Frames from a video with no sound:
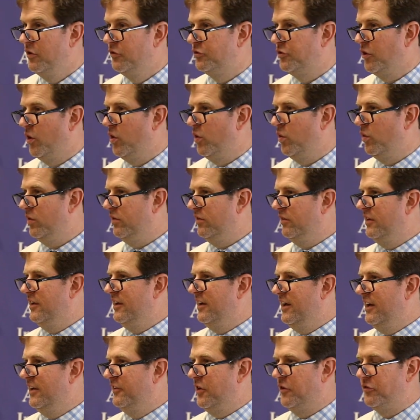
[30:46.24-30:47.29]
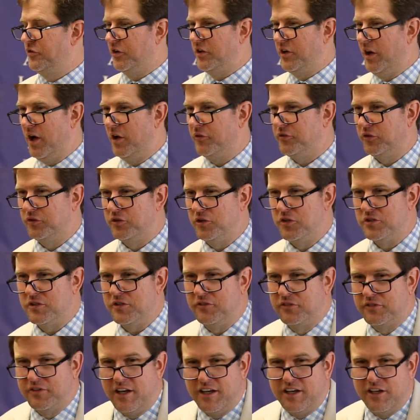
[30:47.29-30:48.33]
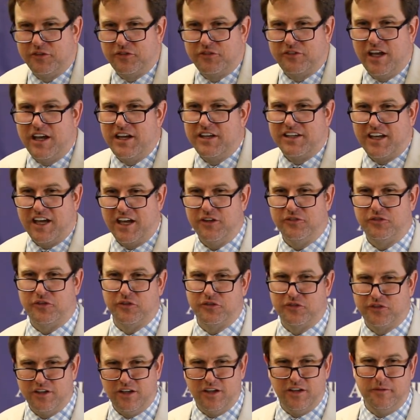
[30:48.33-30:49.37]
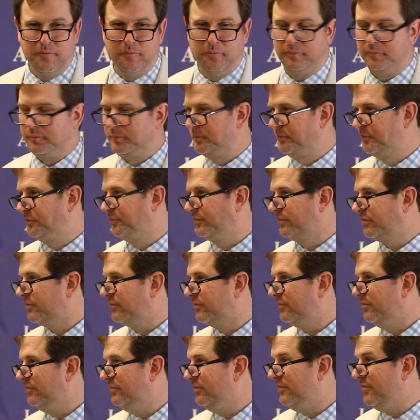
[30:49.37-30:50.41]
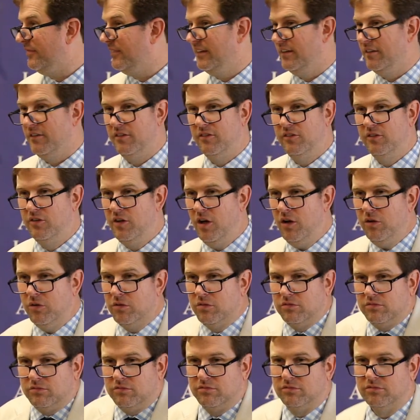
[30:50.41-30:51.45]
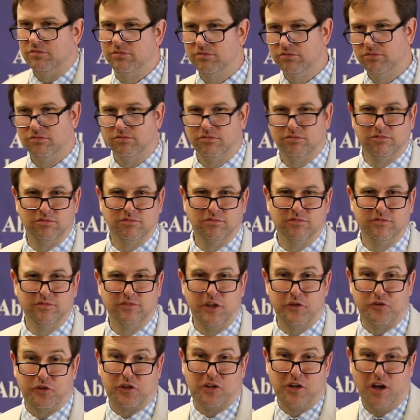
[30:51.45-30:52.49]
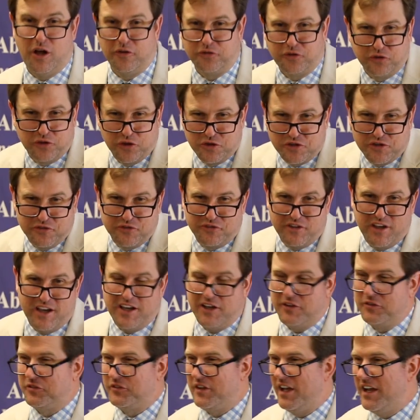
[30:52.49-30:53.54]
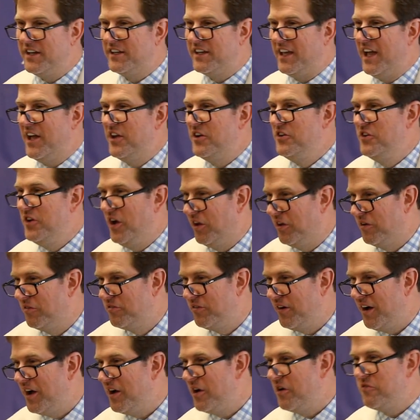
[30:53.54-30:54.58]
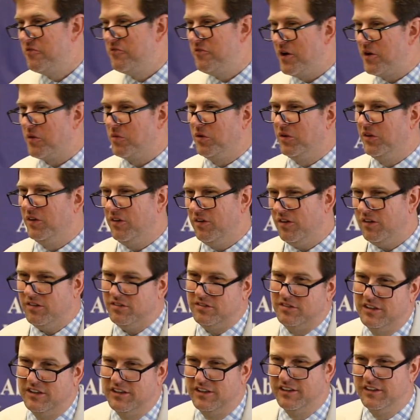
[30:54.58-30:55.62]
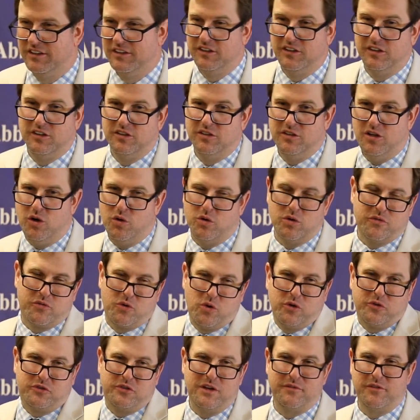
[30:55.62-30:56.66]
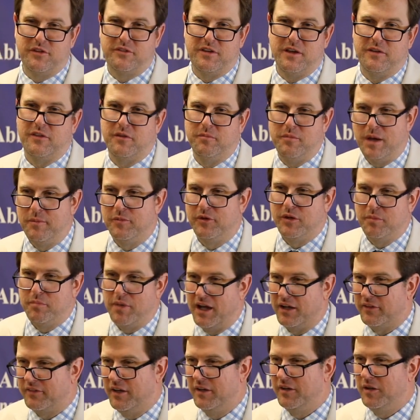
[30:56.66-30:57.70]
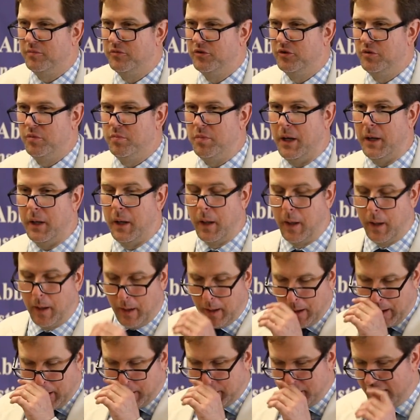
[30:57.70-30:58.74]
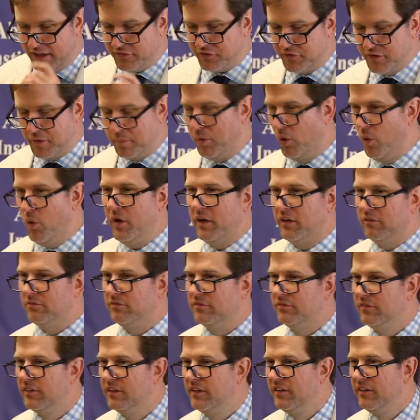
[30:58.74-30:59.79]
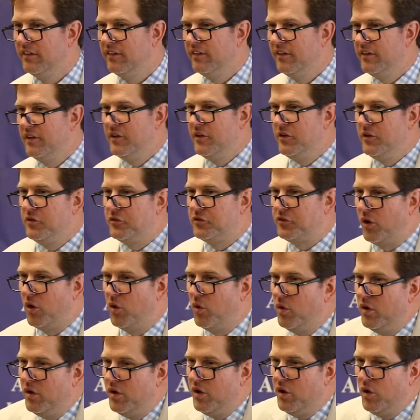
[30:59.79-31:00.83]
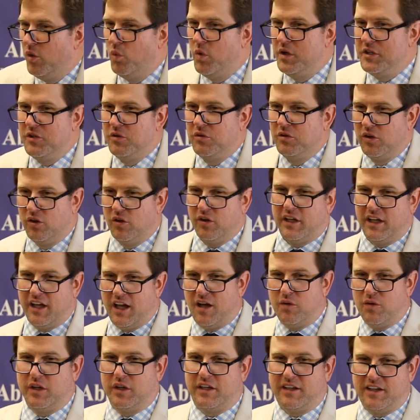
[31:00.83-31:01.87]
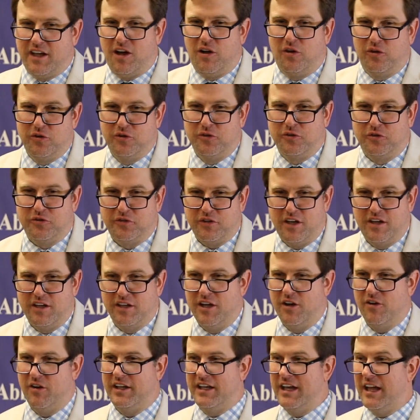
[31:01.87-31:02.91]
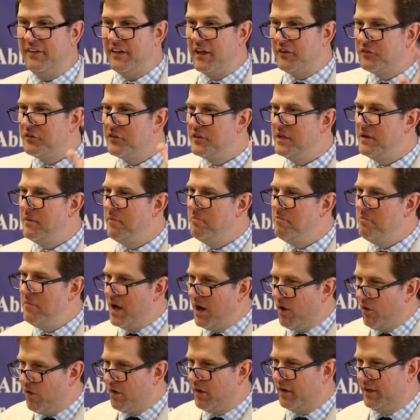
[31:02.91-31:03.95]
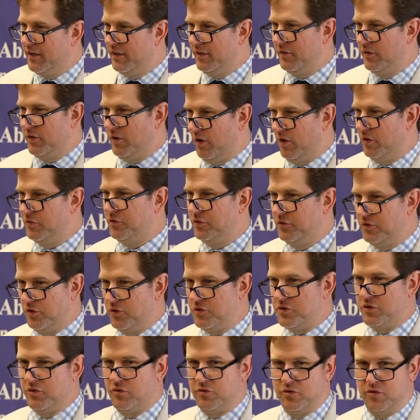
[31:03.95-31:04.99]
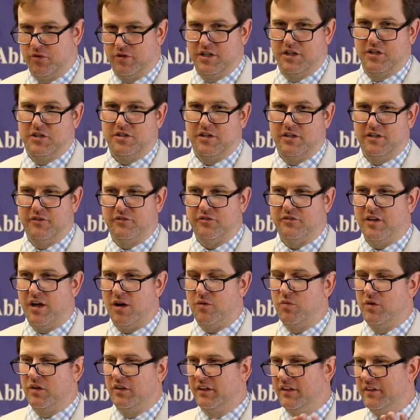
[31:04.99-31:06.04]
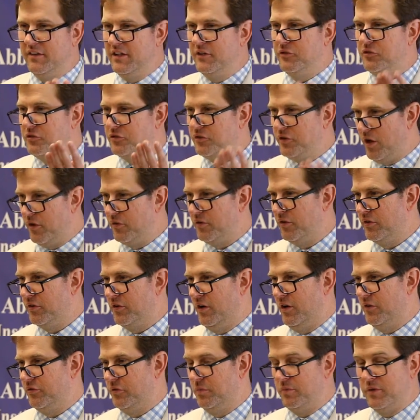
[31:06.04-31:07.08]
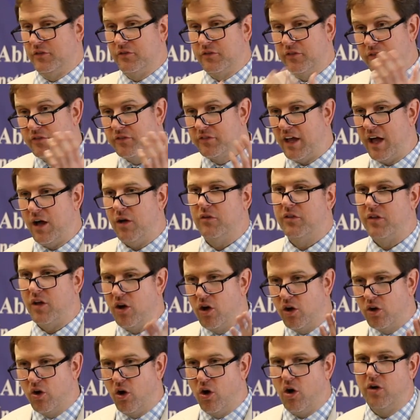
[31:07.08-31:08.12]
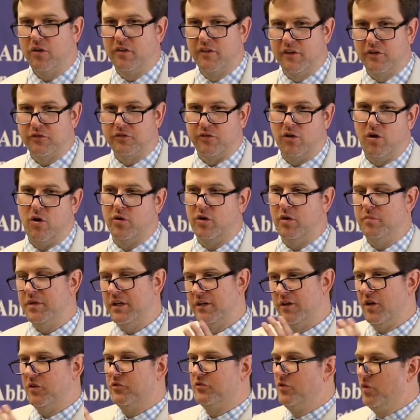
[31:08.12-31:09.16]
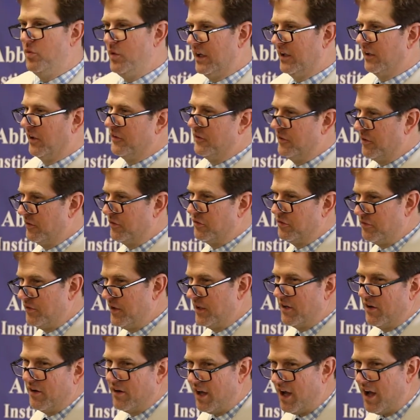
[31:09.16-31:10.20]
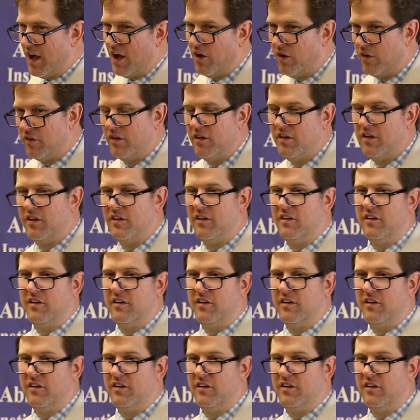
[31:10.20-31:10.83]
So, does the Constitution say a state can't secede? No. Does the Constitution say a state can't nullify a federal law? No, and of course you have the 10th Amendment to back that up too, but that's the point. So when you look what Calhoun is saying here, again, that's the American constitutional tradition. It's not really the Southern Constitution. The South hung on to this longer because New Englanders figured out.